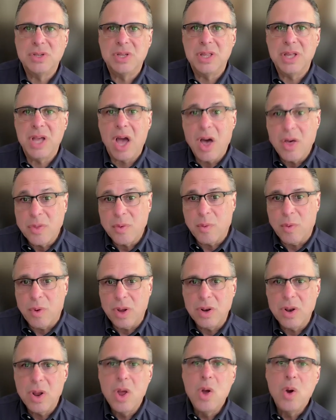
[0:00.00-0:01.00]
to the other
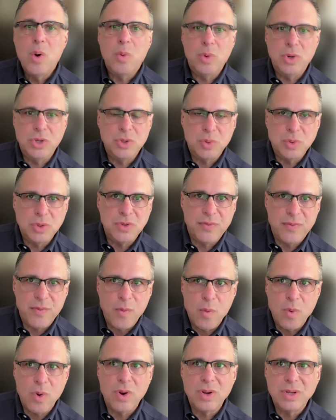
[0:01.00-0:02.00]
one, which was
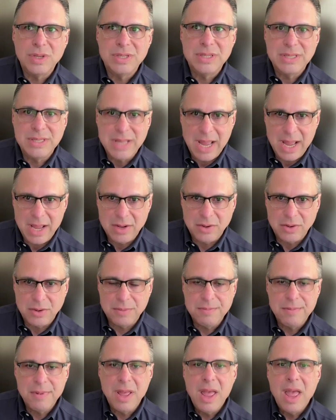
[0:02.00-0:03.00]
for
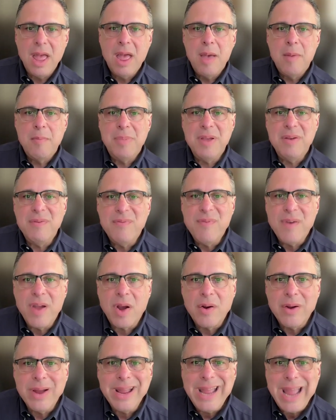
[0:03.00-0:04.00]
standard. Be
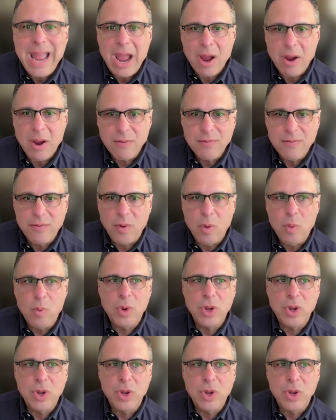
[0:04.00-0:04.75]
very careful